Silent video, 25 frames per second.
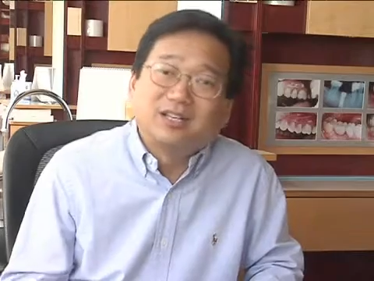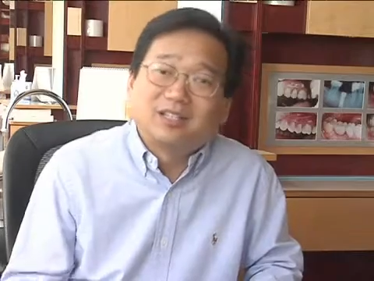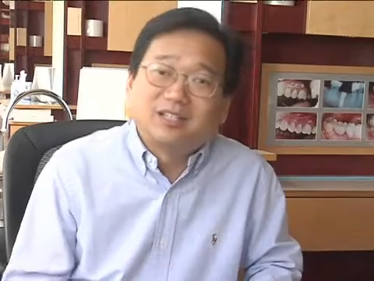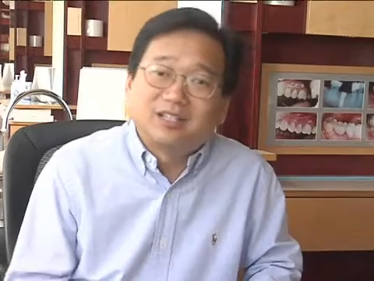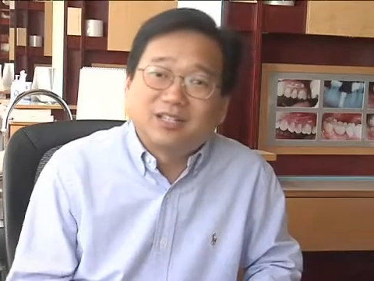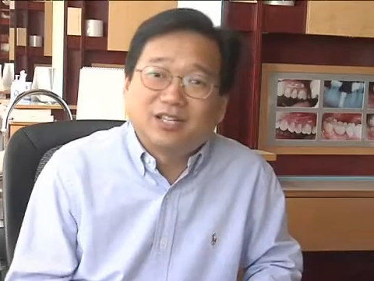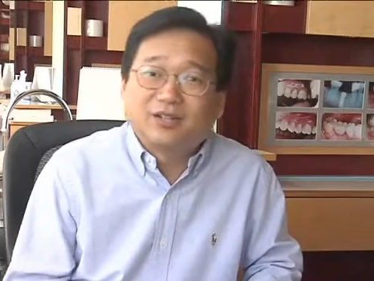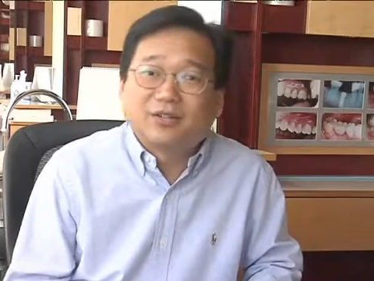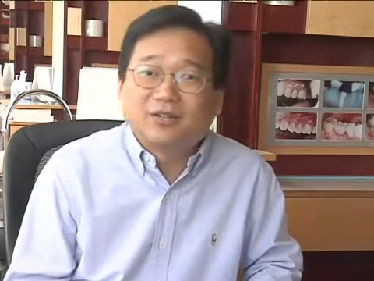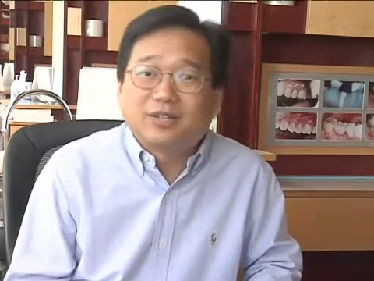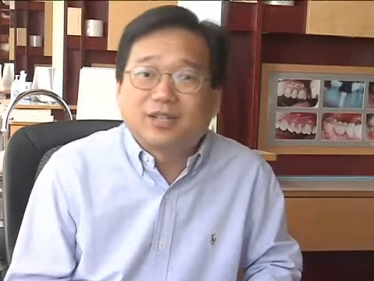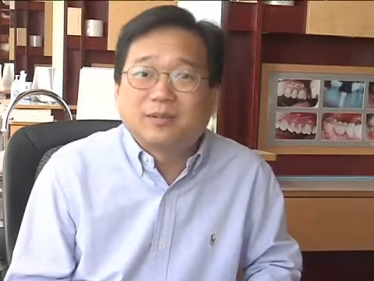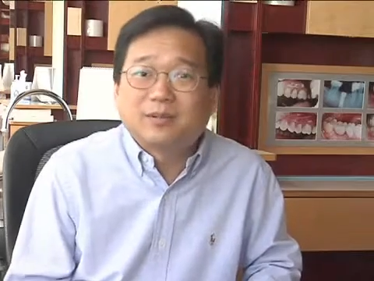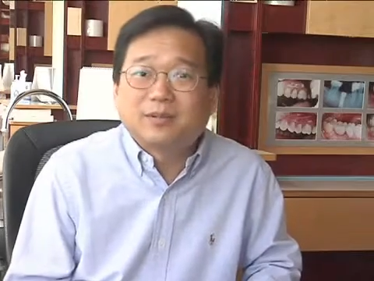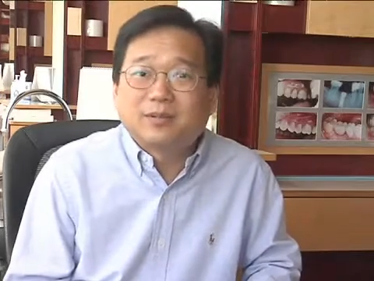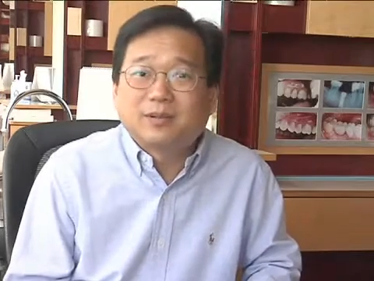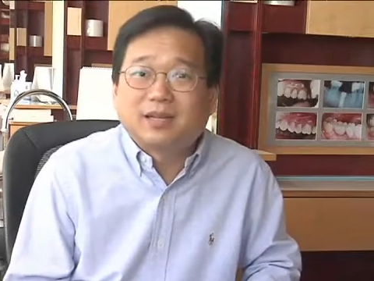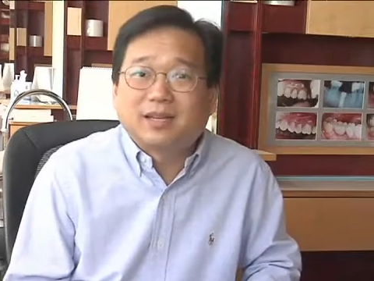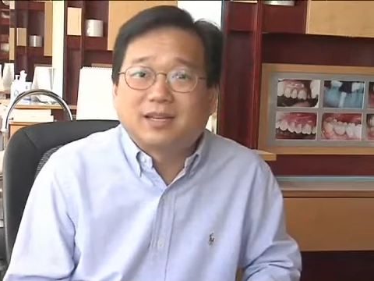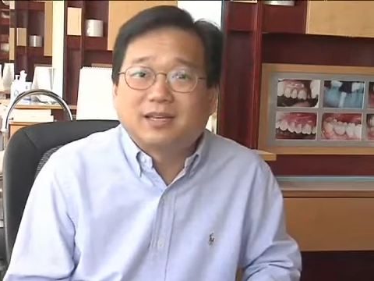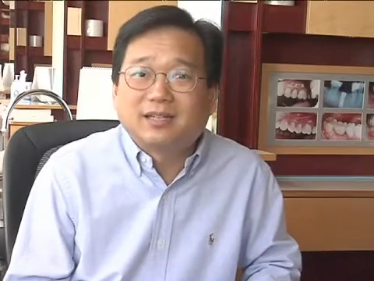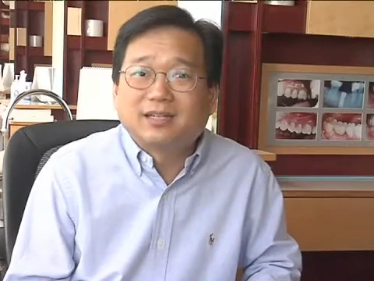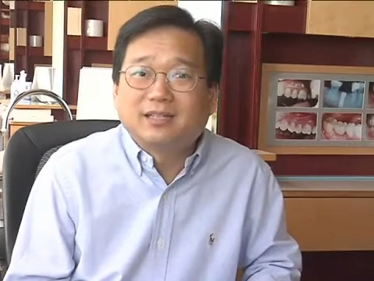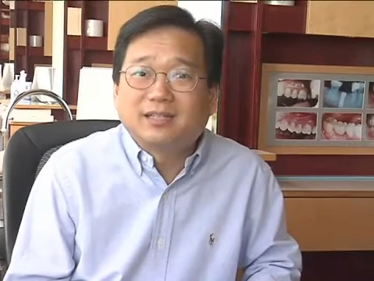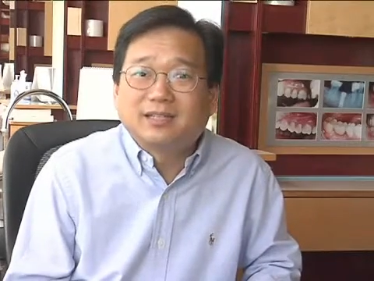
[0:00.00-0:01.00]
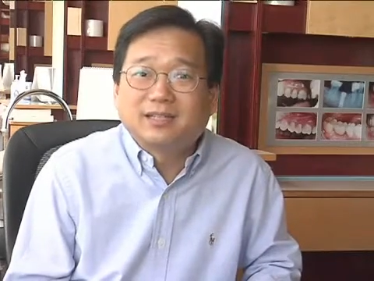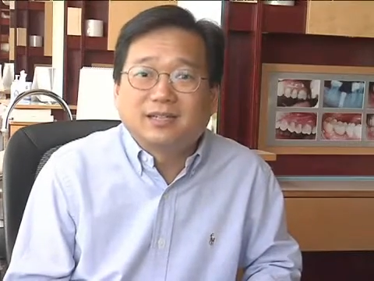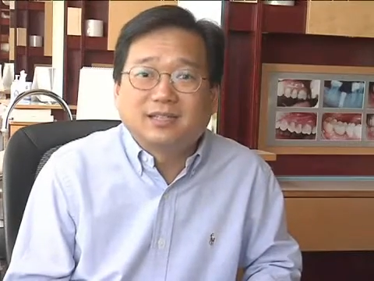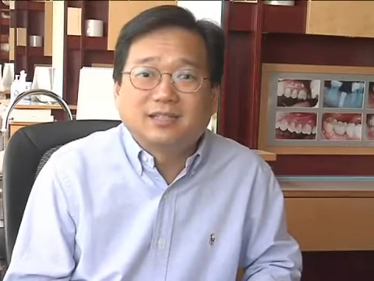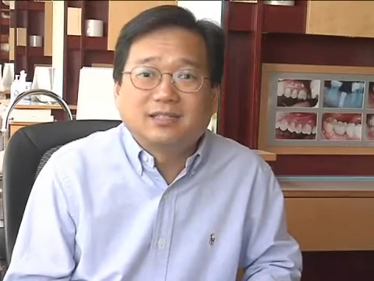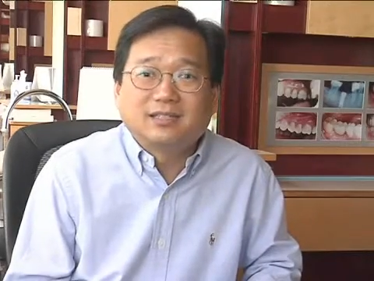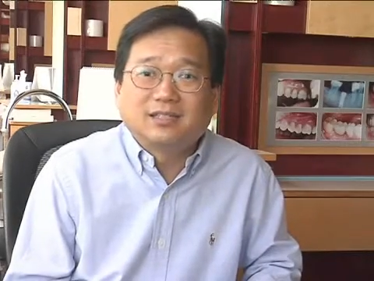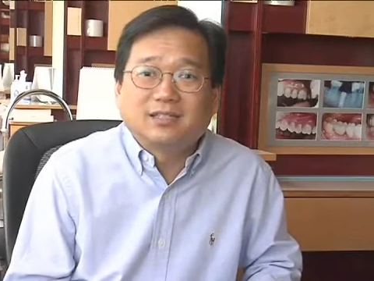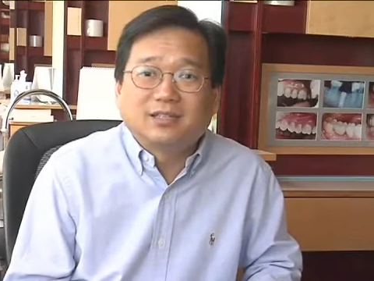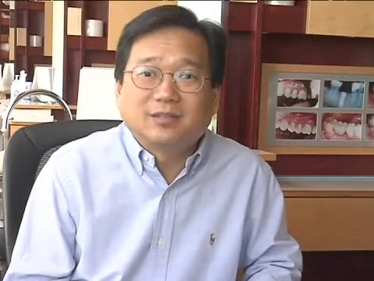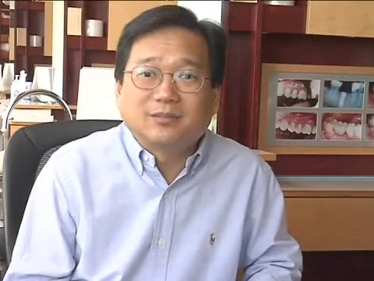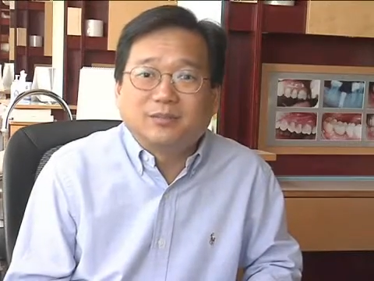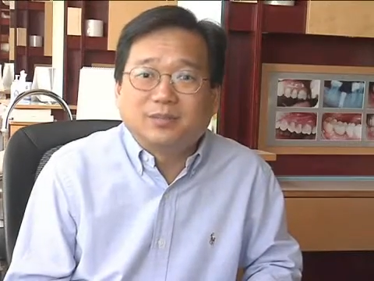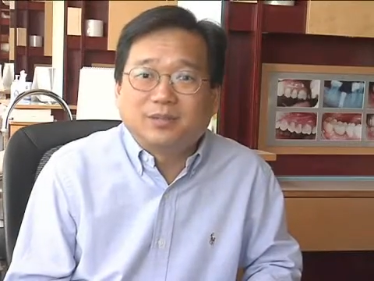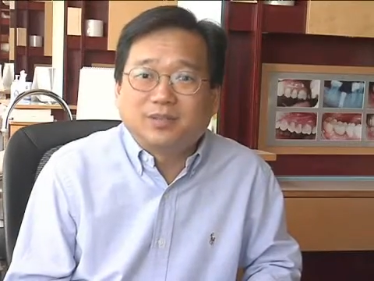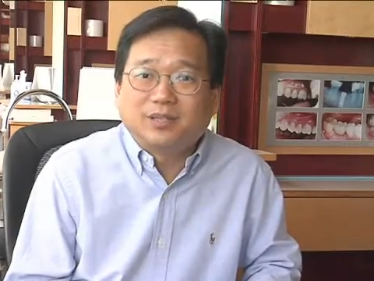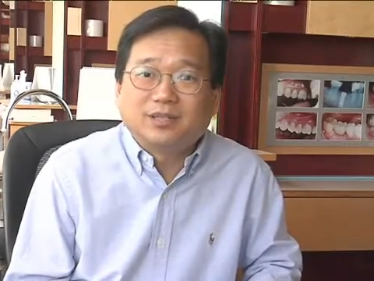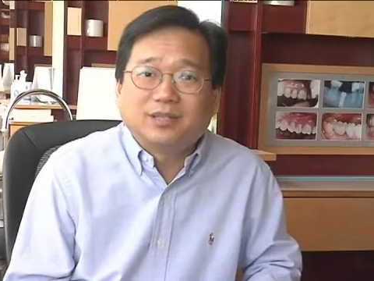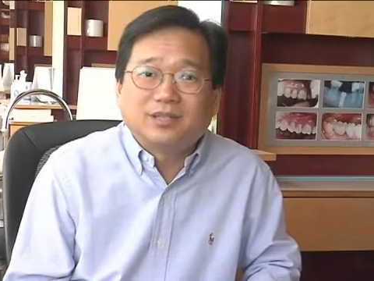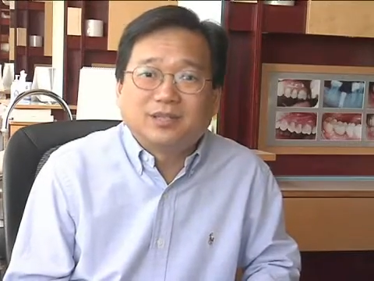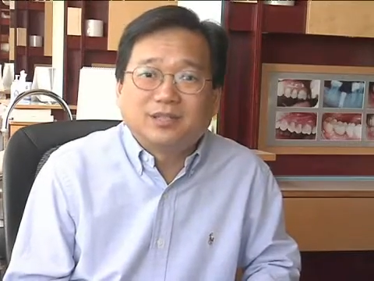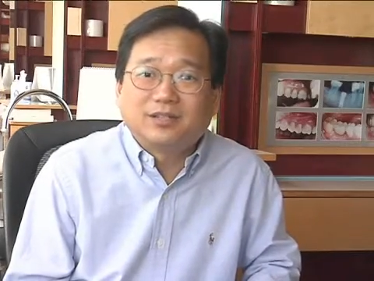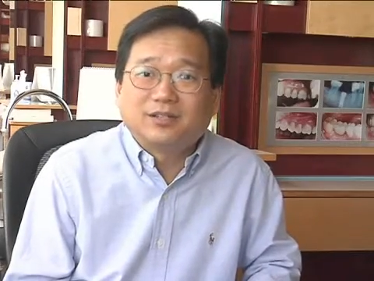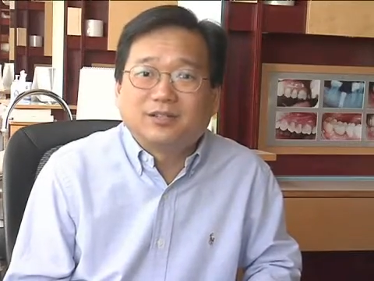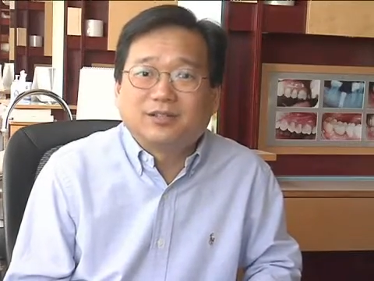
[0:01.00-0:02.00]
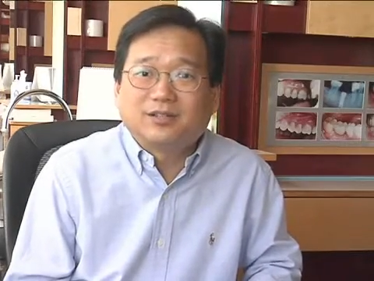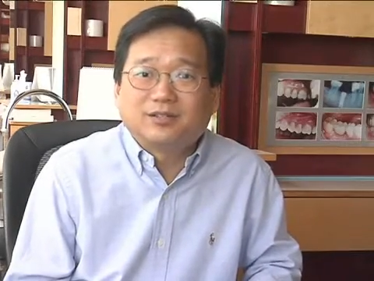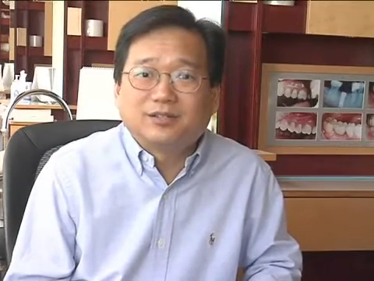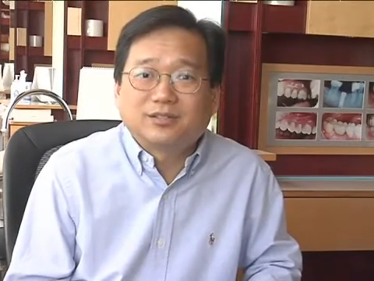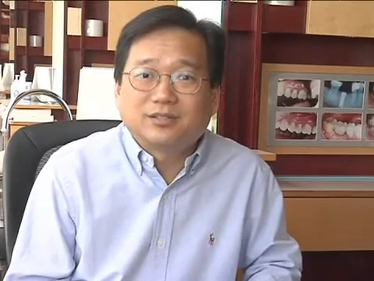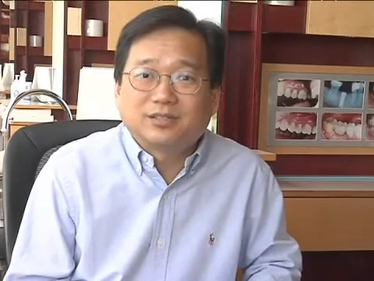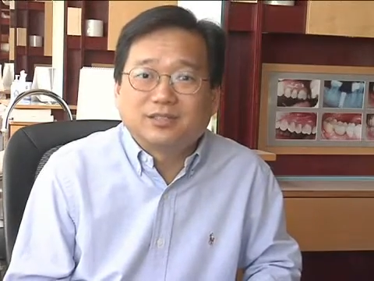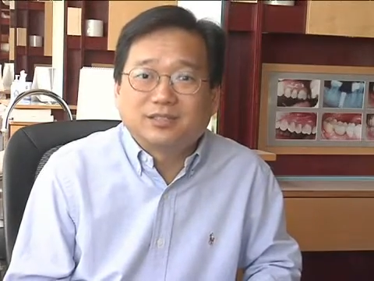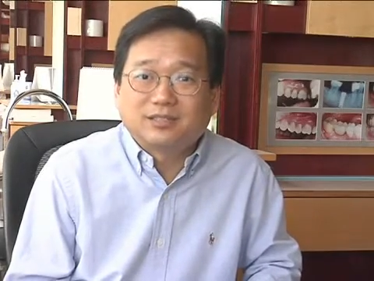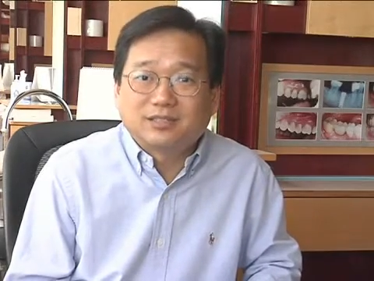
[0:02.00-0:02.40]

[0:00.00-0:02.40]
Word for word: dental implant is going to be here uh,